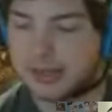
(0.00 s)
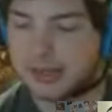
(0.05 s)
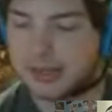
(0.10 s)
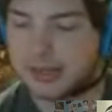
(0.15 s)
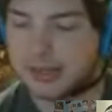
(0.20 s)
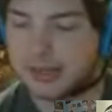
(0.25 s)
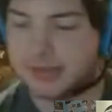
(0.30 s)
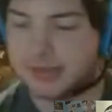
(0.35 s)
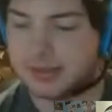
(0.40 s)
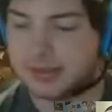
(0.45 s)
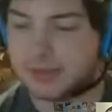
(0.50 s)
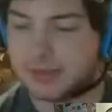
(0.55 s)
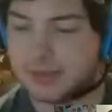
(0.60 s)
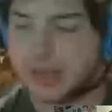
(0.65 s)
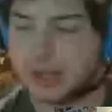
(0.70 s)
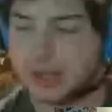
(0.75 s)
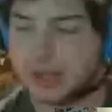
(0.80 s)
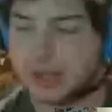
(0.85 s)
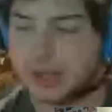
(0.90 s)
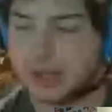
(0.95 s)
a huge
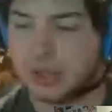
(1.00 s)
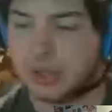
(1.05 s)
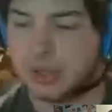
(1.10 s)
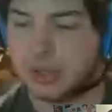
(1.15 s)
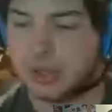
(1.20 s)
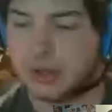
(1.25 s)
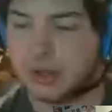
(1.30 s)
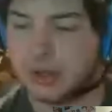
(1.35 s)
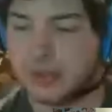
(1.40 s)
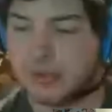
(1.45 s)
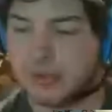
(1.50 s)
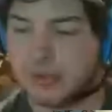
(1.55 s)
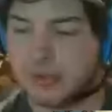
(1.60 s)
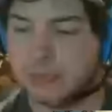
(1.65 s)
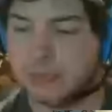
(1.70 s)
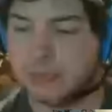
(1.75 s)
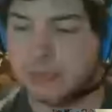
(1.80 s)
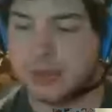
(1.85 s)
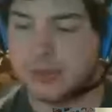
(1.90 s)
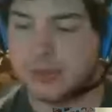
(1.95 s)
falling of points
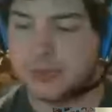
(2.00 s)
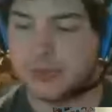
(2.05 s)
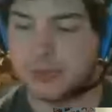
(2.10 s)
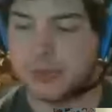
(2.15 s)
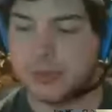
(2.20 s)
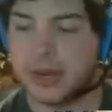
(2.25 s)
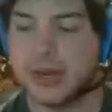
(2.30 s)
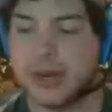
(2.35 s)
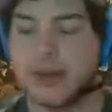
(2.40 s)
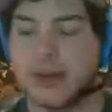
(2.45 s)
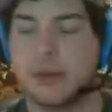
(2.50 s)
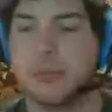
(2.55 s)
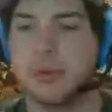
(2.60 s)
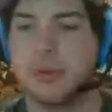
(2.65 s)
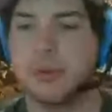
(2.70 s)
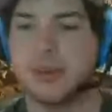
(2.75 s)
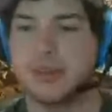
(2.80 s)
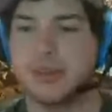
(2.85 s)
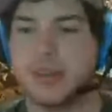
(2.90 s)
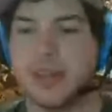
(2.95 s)
from Kyle Busch. I
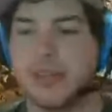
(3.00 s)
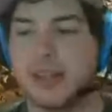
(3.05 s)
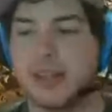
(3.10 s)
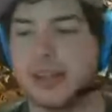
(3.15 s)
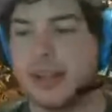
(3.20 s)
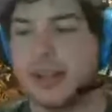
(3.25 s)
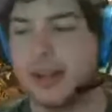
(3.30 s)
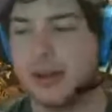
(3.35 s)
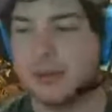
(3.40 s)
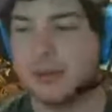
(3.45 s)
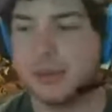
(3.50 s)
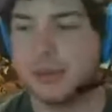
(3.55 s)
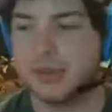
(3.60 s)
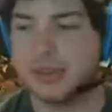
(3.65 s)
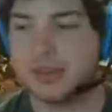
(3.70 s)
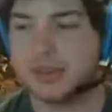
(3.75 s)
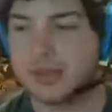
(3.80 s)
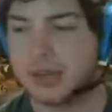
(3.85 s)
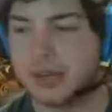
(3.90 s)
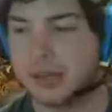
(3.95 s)
think Kyle Busch is going to
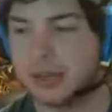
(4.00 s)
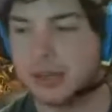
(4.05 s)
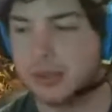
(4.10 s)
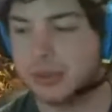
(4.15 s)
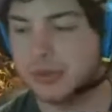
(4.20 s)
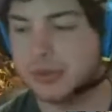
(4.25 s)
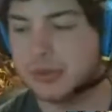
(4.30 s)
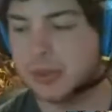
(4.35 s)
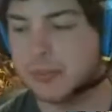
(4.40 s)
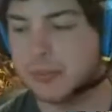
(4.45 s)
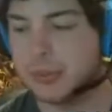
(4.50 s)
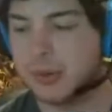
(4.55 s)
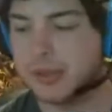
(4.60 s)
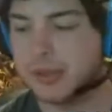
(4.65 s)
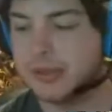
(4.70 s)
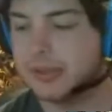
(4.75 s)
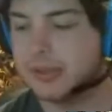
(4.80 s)
lose the points lead.